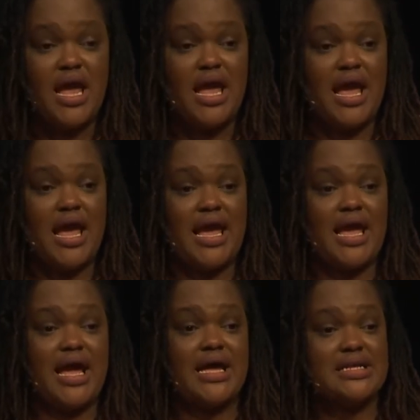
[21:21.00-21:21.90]

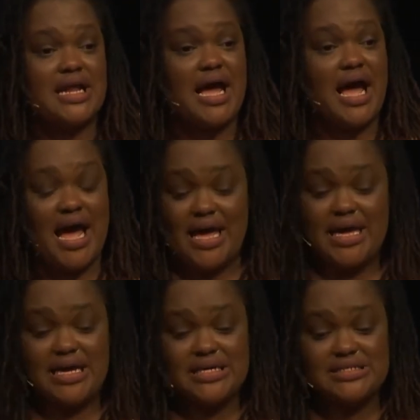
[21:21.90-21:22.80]
And
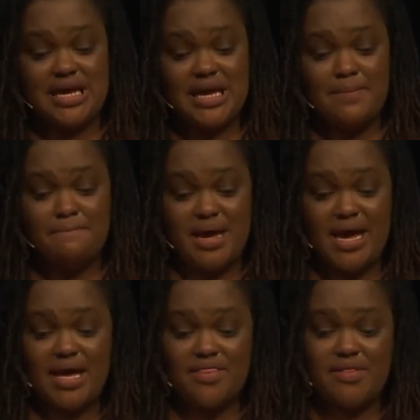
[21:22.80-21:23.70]
I take a
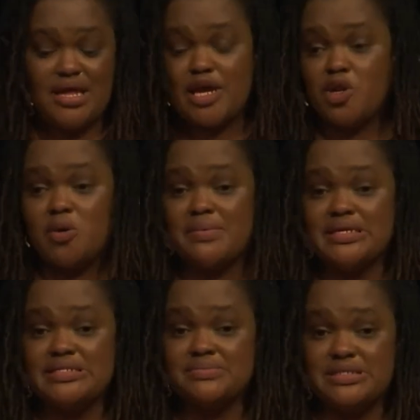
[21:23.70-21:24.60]
bath like
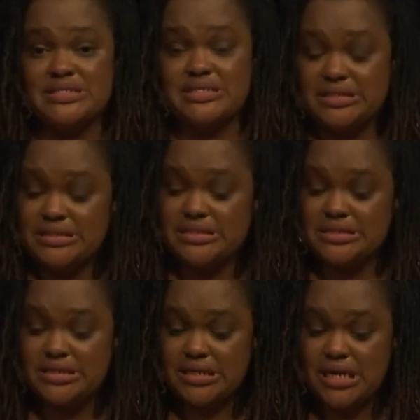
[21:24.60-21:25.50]
nobody's
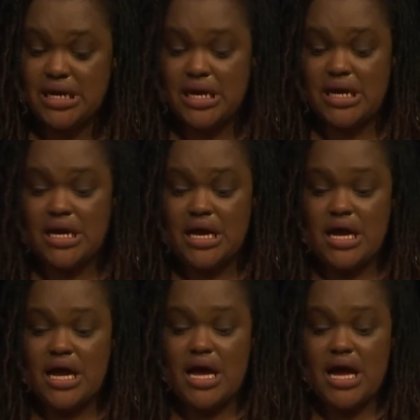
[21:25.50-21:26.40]
business.
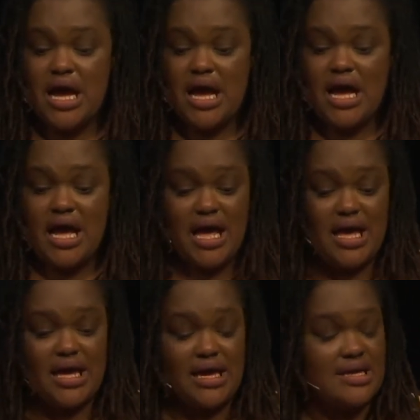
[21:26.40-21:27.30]

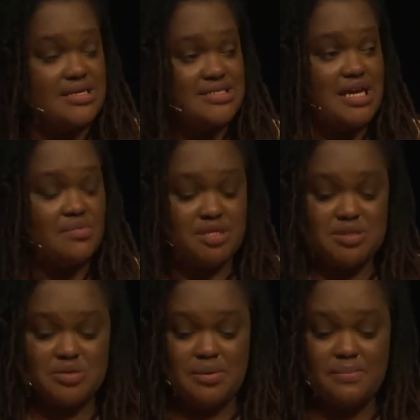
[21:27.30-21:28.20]
I can escape
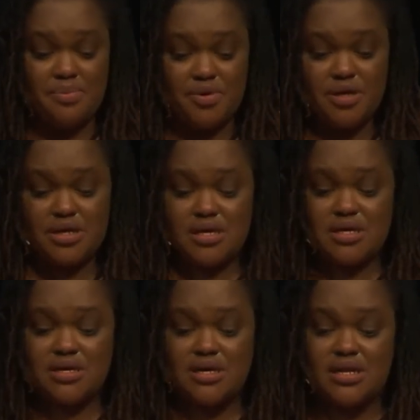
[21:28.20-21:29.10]
into a book
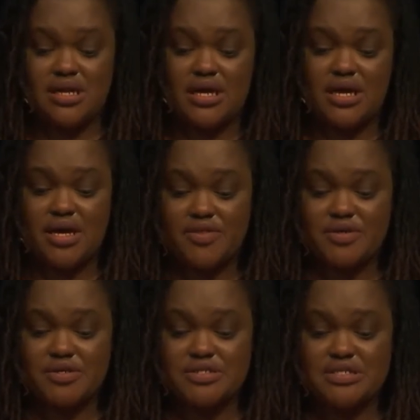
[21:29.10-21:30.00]
like
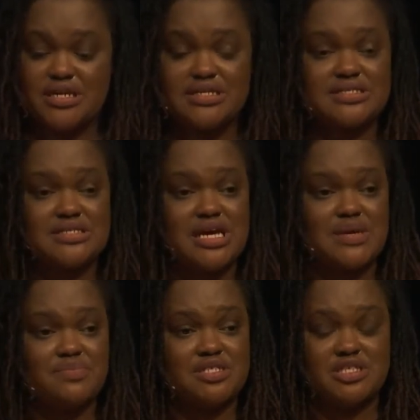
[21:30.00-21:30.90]
others can
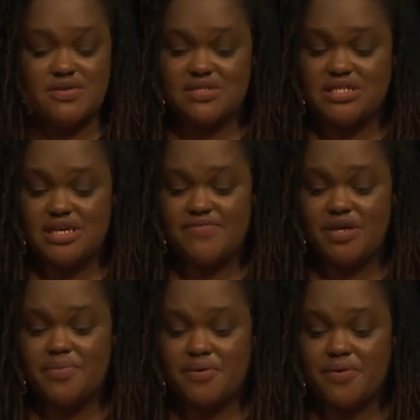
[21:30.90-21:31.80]
escape into a
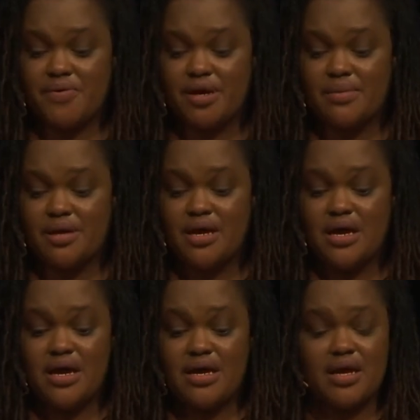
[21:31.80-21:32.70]
TV program,
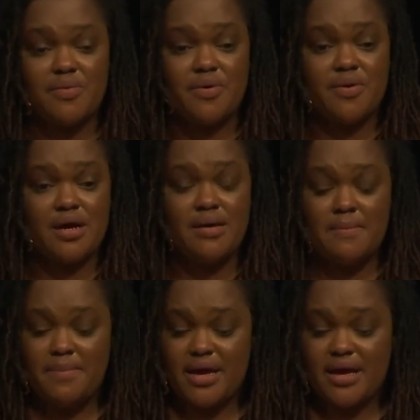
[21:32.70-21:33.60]
and I won't
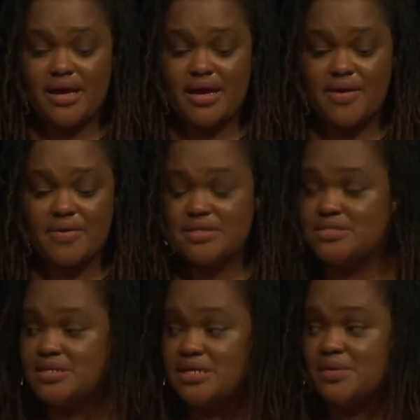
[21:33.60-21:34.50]
come back out
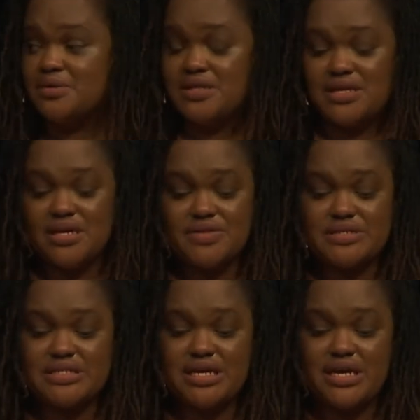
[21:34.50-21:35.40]
until I'm on the other
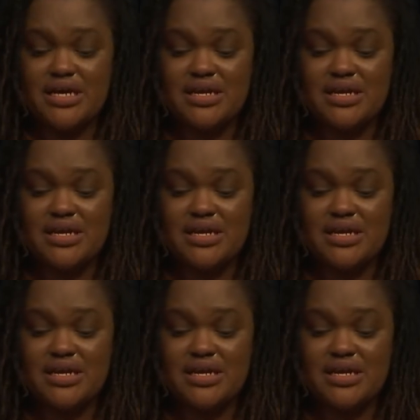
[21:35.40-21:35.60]
side.